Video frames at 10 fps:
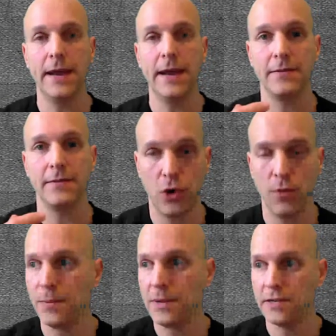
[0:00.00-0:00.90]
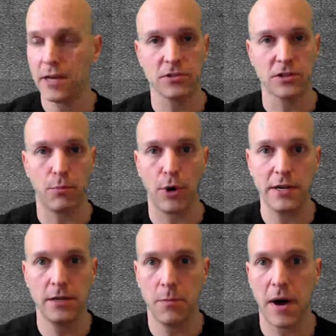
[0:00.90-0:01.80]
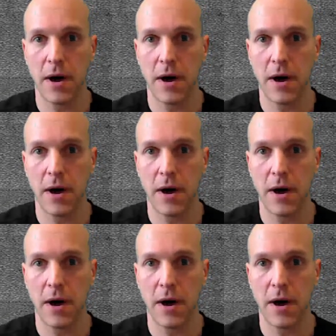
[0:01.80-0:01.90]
And dopamine tells the brain and the